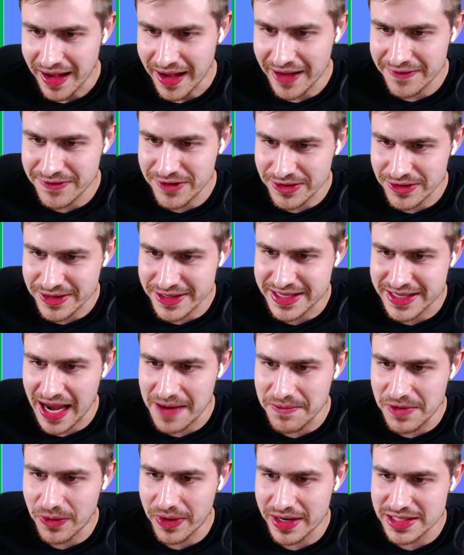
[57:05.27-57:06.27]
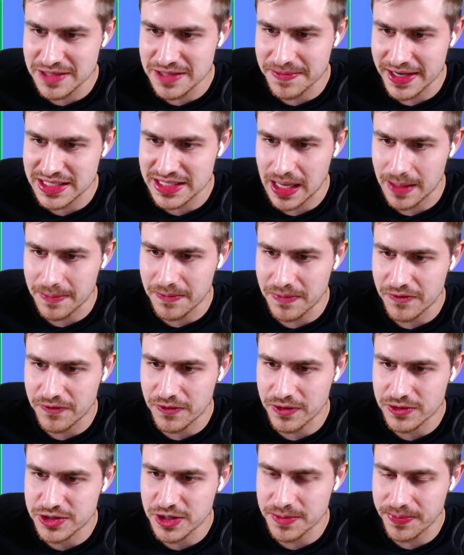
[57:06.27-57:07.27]
If not this game week, when's the best time
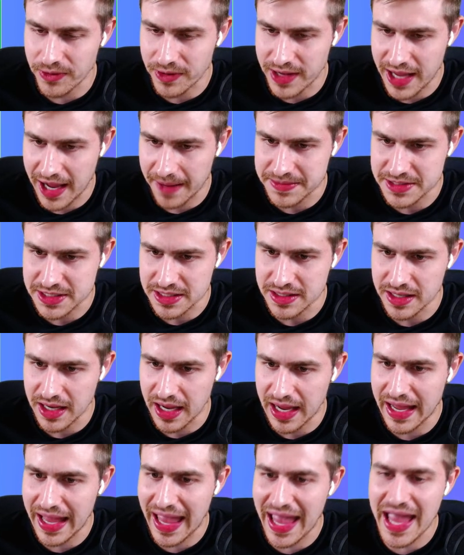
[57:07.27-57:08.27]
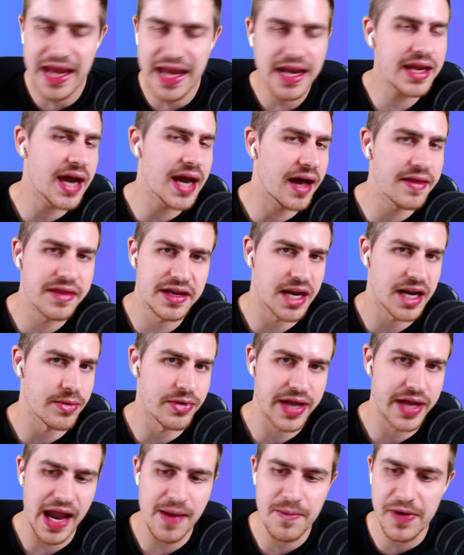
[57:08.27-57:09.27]
for triple captain? Any other double
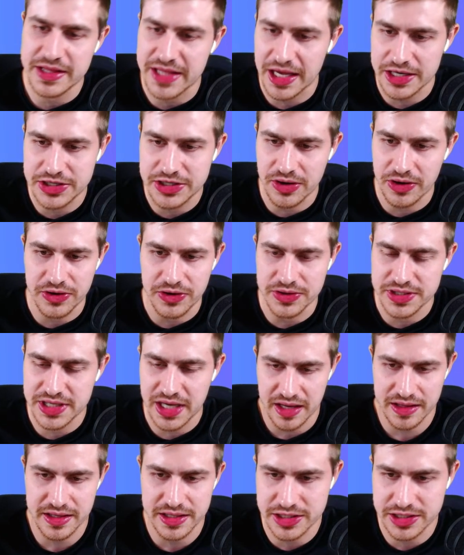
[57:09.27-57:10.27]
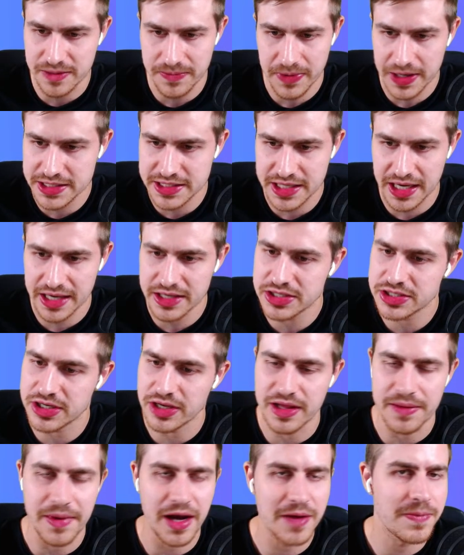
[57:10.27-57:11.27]
game week that you're not using another chip SH. So
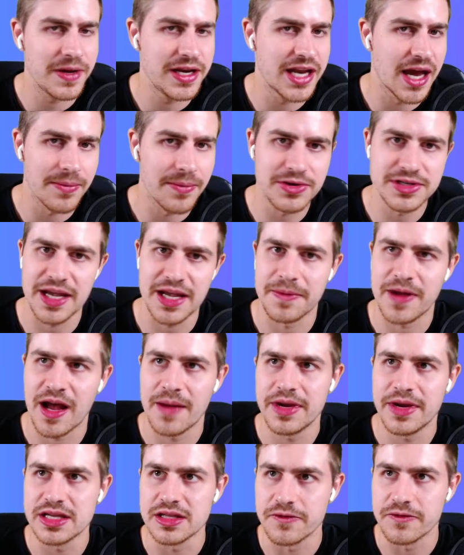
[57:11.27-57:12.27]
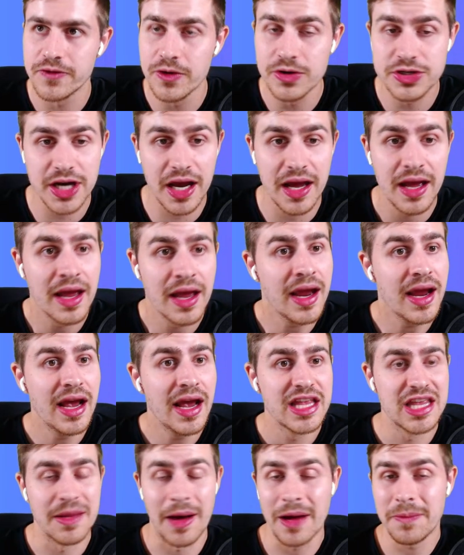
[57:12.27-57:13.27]
there might be doubles upcoming in the future.
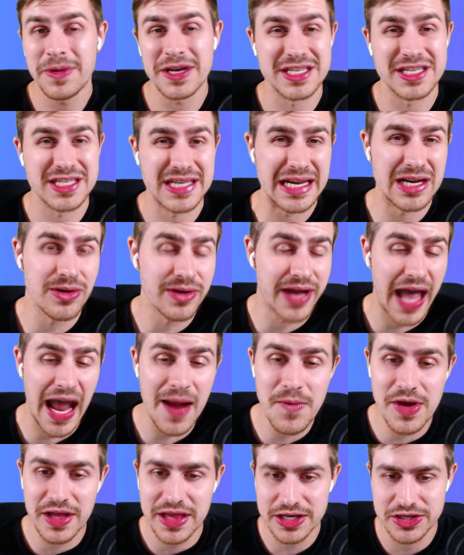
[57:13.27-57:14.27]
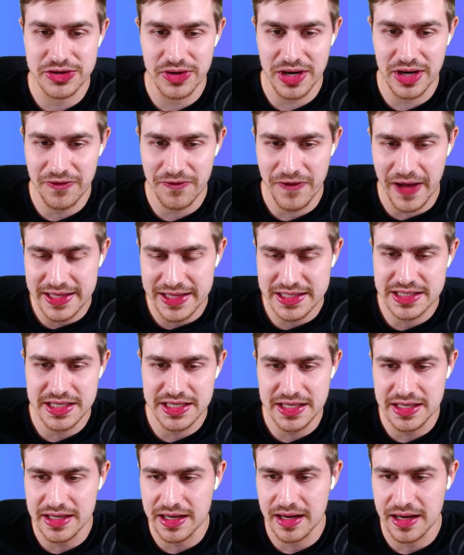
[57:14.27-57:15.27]
There might be a single game week that you really
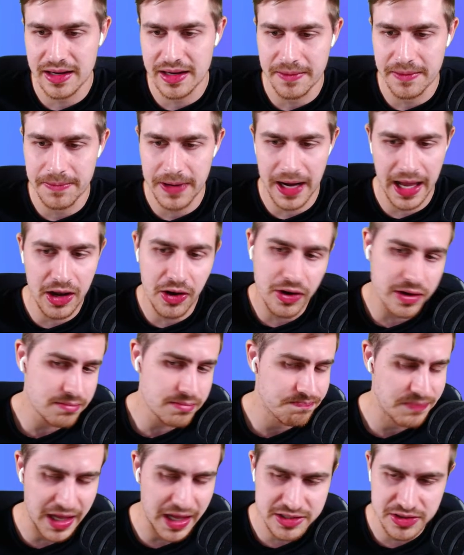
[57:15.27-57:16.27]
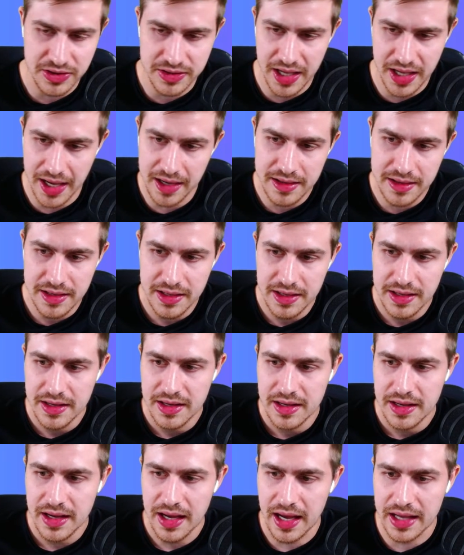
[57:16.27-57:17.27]
fancy a play on. That's okay.
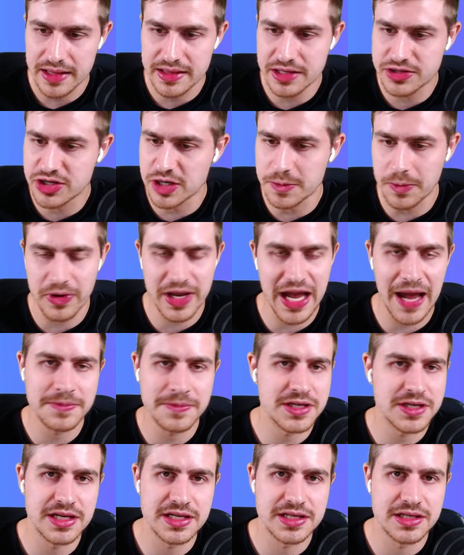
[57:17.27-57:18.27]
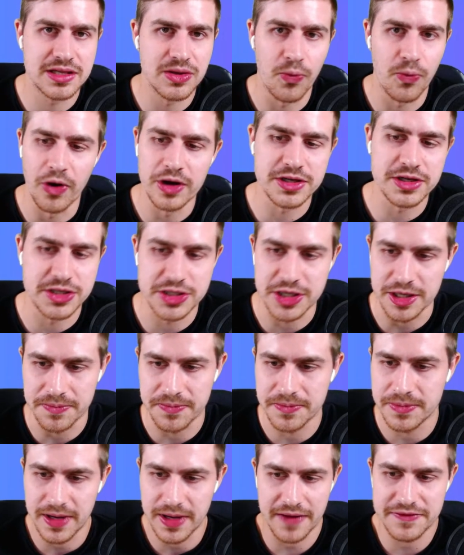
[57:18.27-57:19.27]
The triple captain is the worst
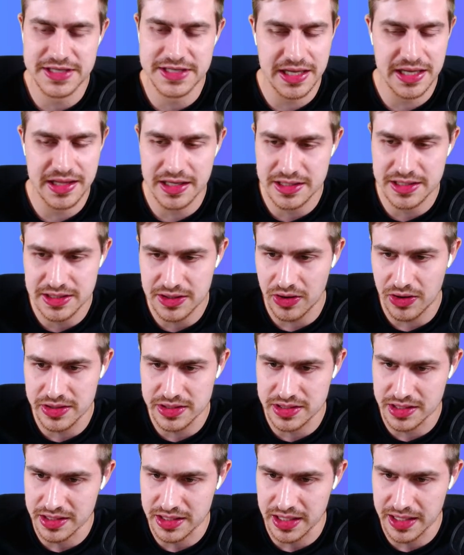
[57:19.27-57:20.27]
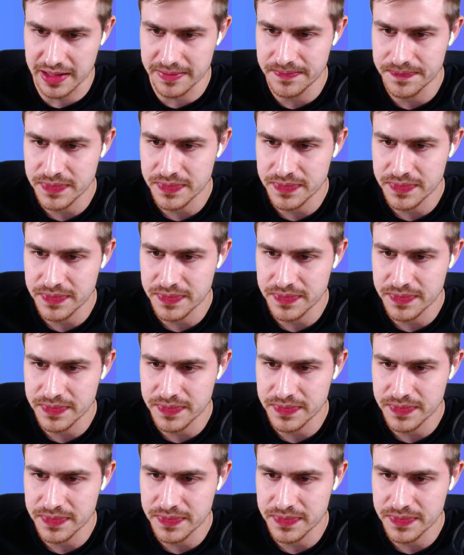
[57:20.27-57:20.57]
chip. I've said this constantly.